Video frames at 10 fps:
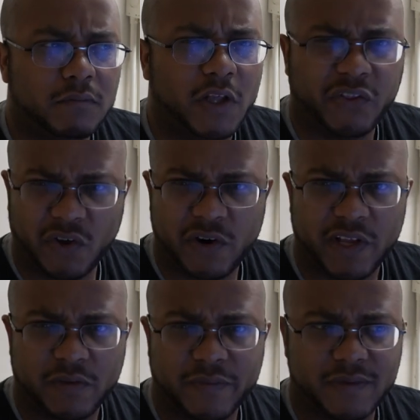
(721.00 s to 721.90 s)
the
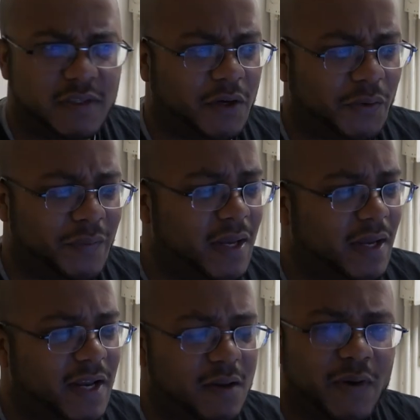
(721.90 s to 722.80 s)
30th. So
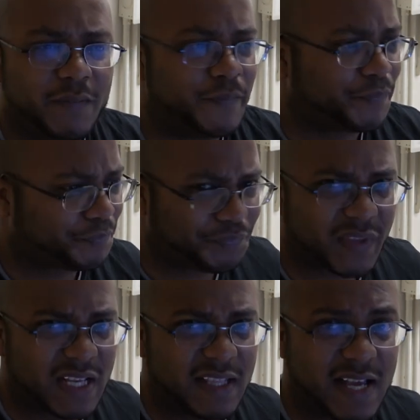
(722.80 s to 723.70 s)
anyway,
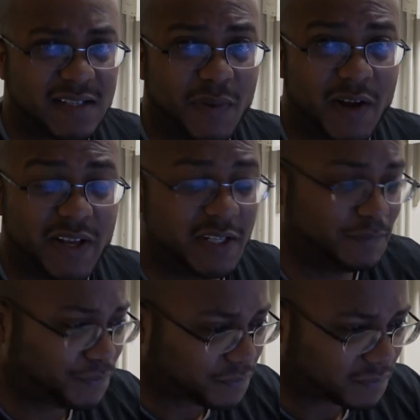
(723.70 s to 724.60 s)
that's about it.
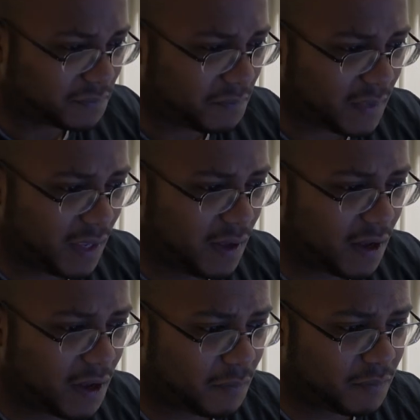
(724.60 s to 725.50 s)

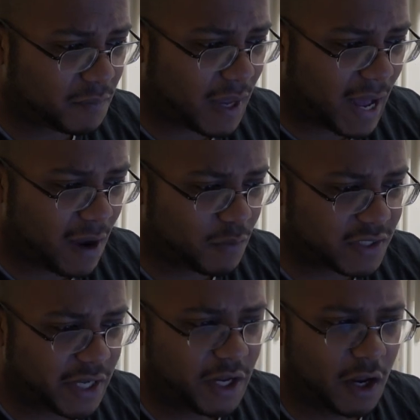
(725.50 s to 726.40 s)
Um, I will
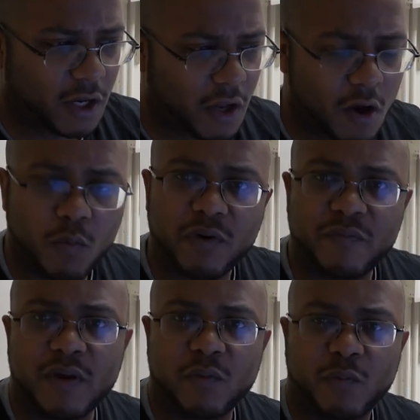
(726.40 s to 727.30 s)
take y'all along
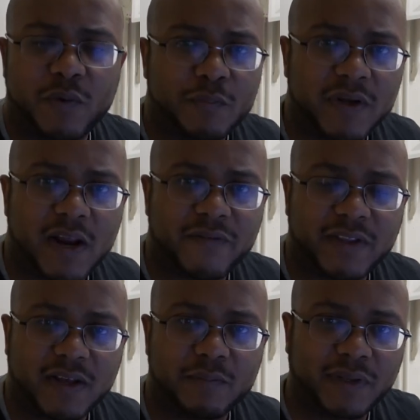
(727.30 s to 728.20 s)
with me when we put
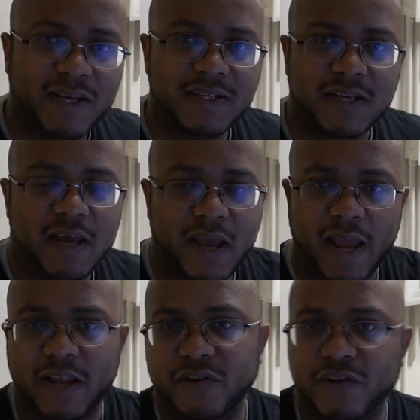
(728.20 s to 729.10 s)
everything in place
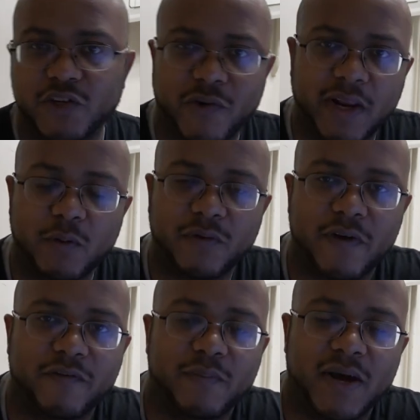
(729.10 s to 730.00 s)
and do the training with
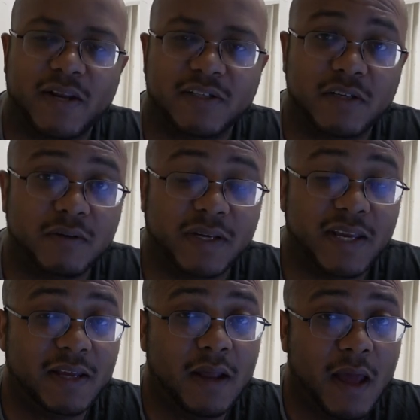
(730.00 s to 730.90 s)
everybody. So
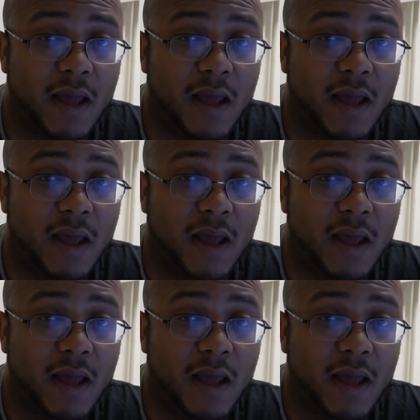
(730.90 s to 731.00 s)
again,